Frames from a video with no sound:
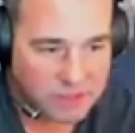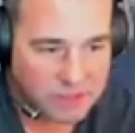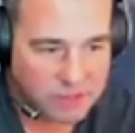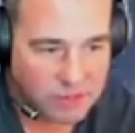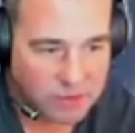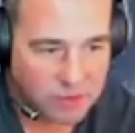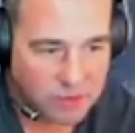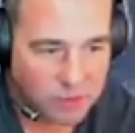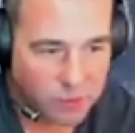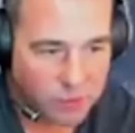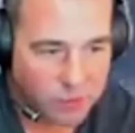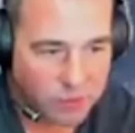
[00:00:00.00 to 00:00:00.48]
and
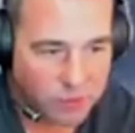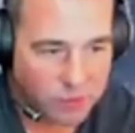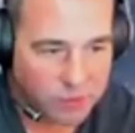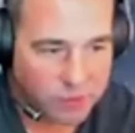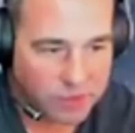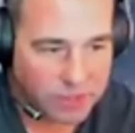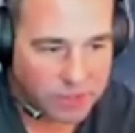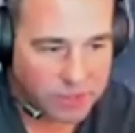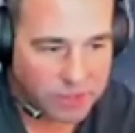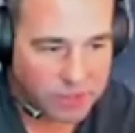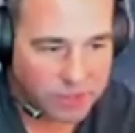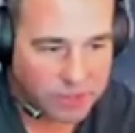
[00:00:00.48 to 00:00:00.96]
the wheel
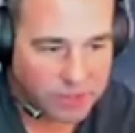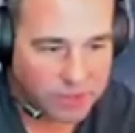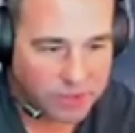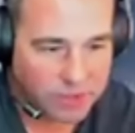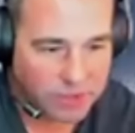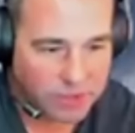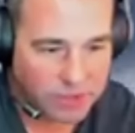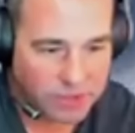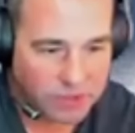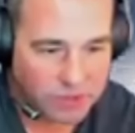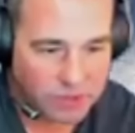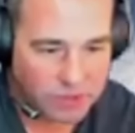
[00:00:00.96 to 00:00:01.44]
well and all
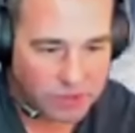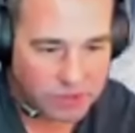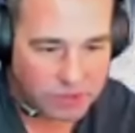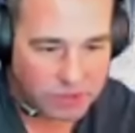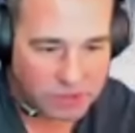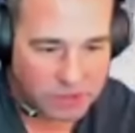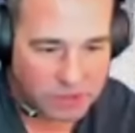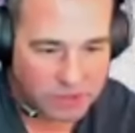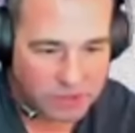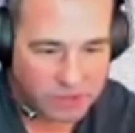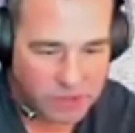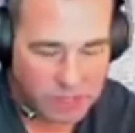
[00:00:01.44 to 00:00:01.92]
the good
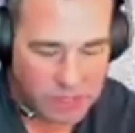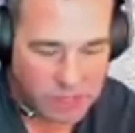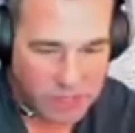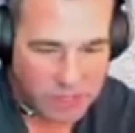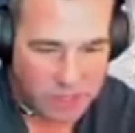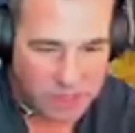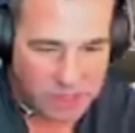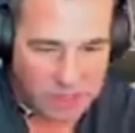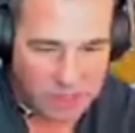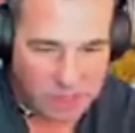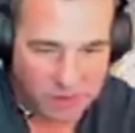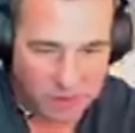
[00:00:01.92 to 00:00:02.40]
stuff.
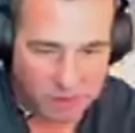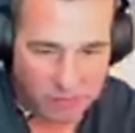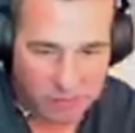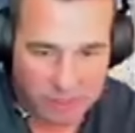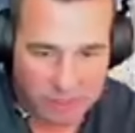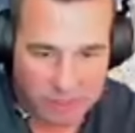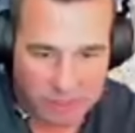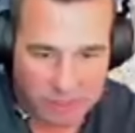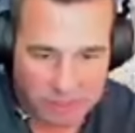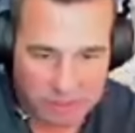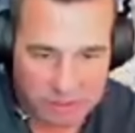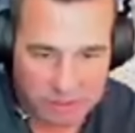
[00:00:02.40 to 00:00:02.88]
Everybody
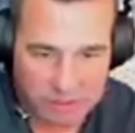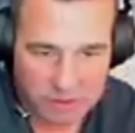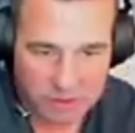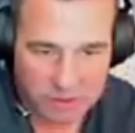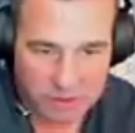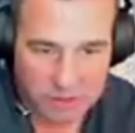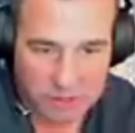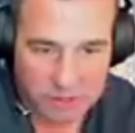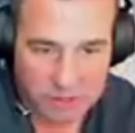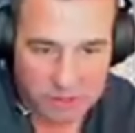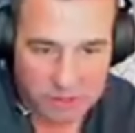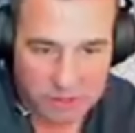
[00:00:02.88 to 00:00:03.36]
likes
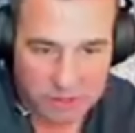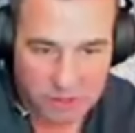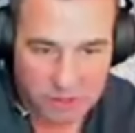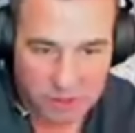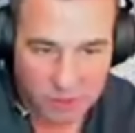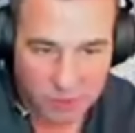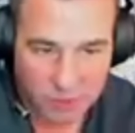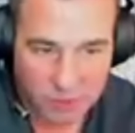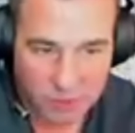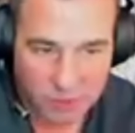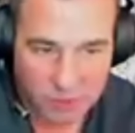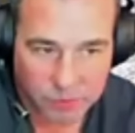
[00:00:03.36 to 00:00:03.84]
underneath and the
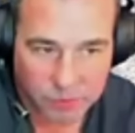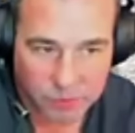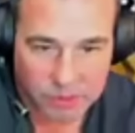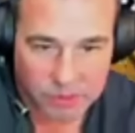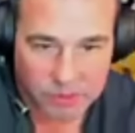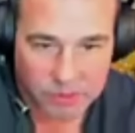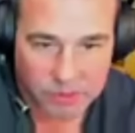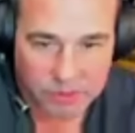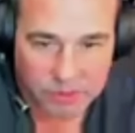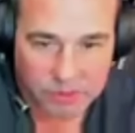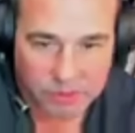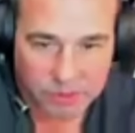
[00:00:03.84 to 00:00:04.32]
wheel
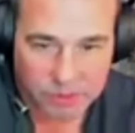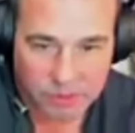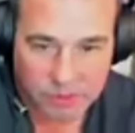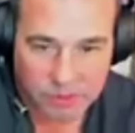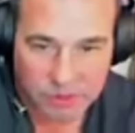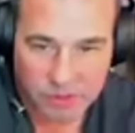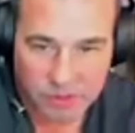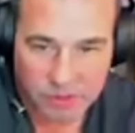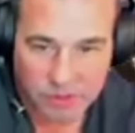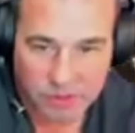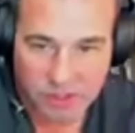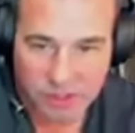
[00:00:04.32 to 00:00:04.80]
wells, so
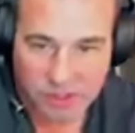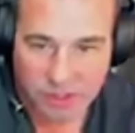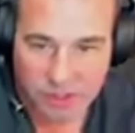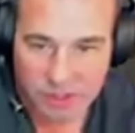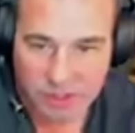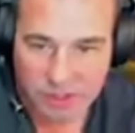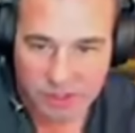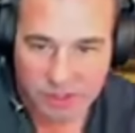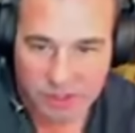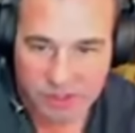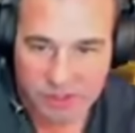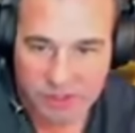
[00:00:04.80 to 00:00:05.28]

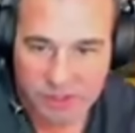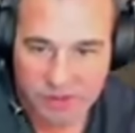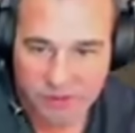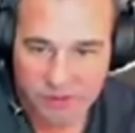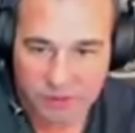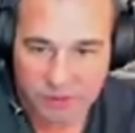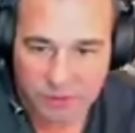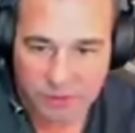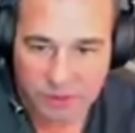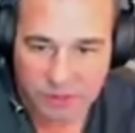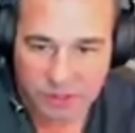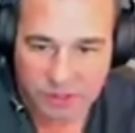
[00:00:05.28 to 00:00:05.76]
let's give
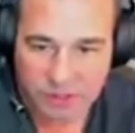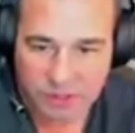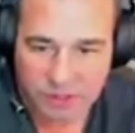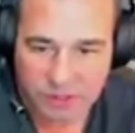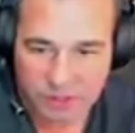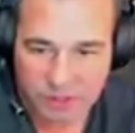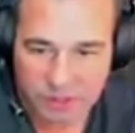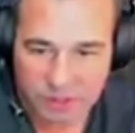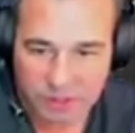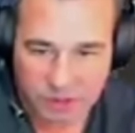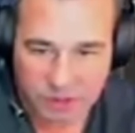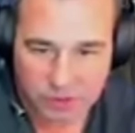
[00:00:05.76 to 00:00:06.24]
them a
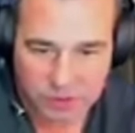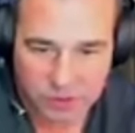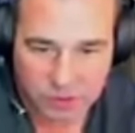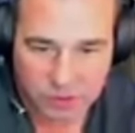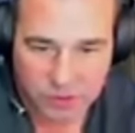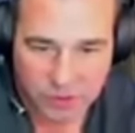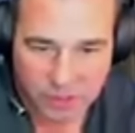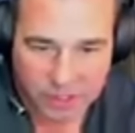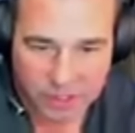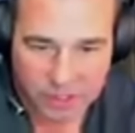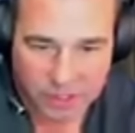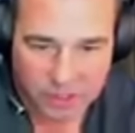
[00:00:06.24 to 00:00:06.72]
little
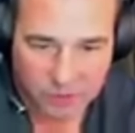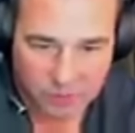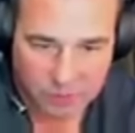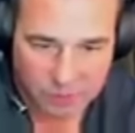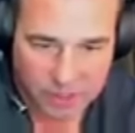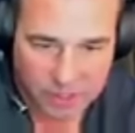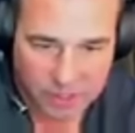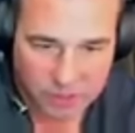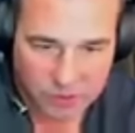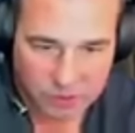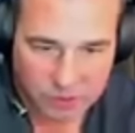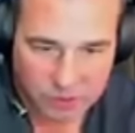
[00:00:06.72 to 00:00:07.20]
try. We
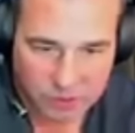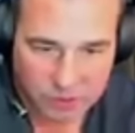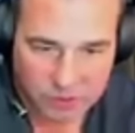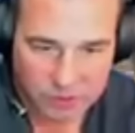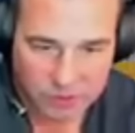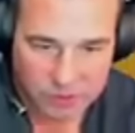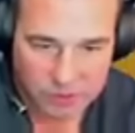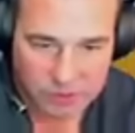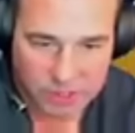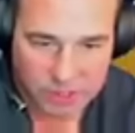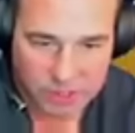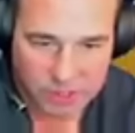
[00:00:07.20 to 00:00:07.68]
got
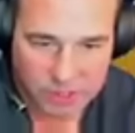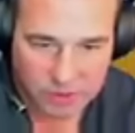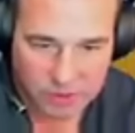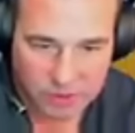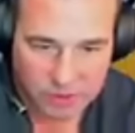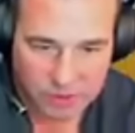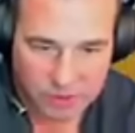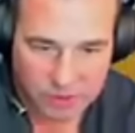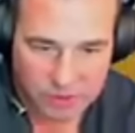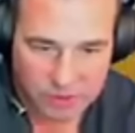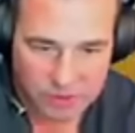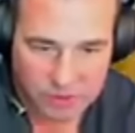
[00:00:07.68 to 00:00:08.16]
Goodyear tires
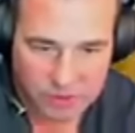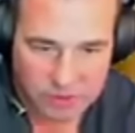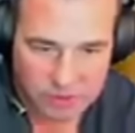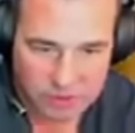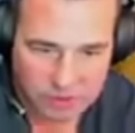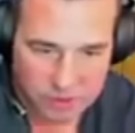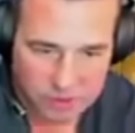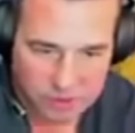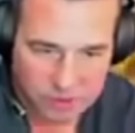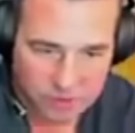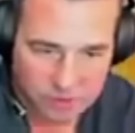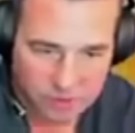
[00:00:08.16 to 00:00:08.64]
on this
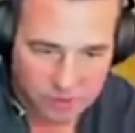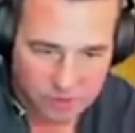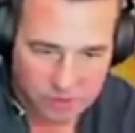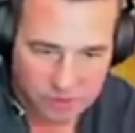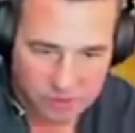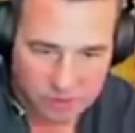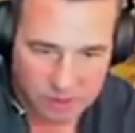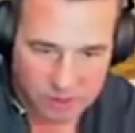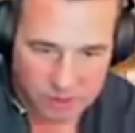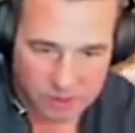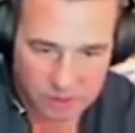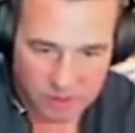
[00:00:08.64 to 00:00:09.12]
thing.
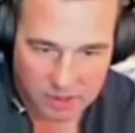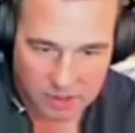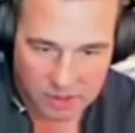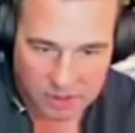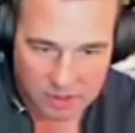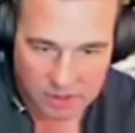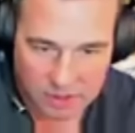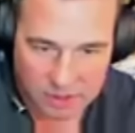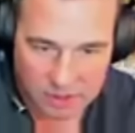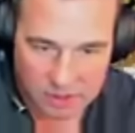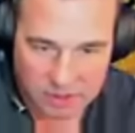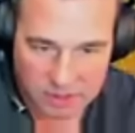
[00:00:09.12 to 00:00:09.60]

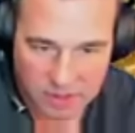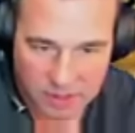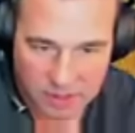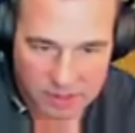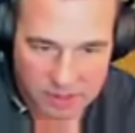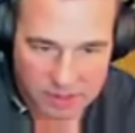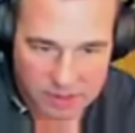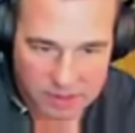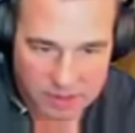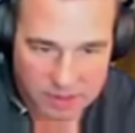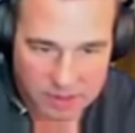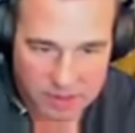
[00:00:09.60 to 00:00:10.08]
It's
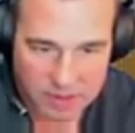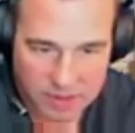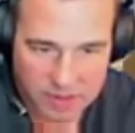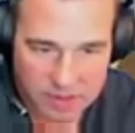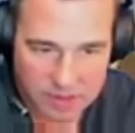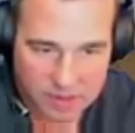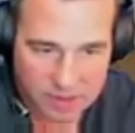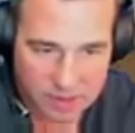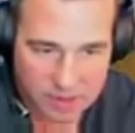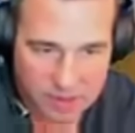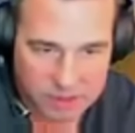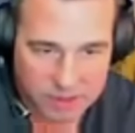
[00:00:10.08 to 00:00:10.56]
nice
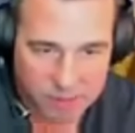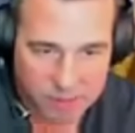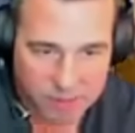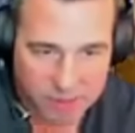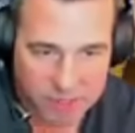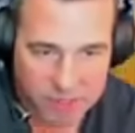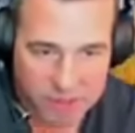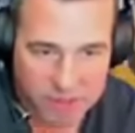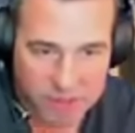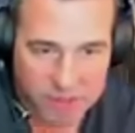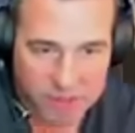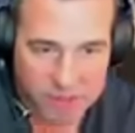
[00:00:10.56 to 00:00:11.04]

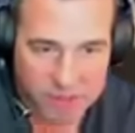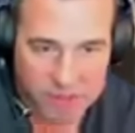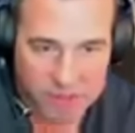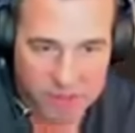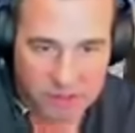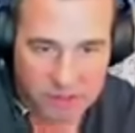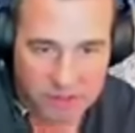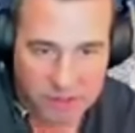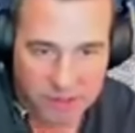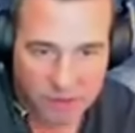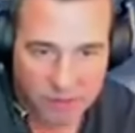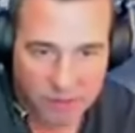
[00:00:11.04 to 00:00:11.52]
modeling.
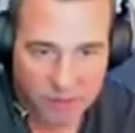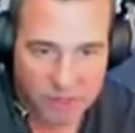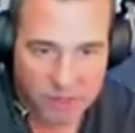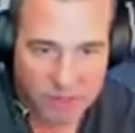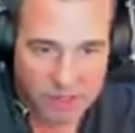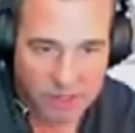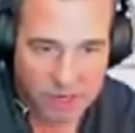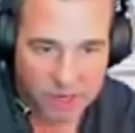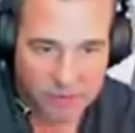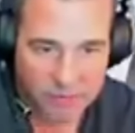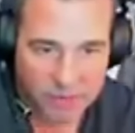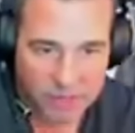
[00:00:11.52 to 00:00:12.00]
I mean,
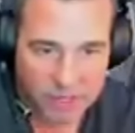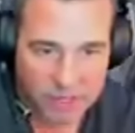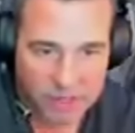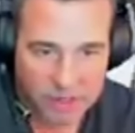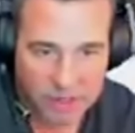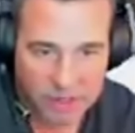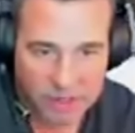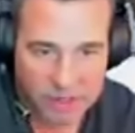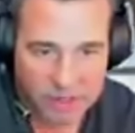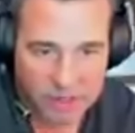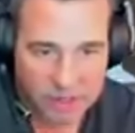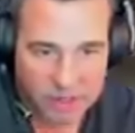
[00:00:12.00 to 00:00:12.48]
I'm not
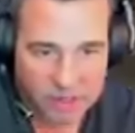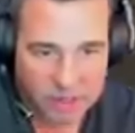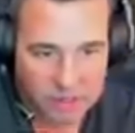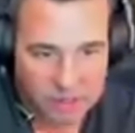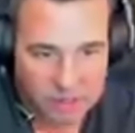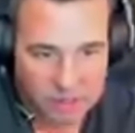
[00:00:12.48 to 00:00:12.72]
a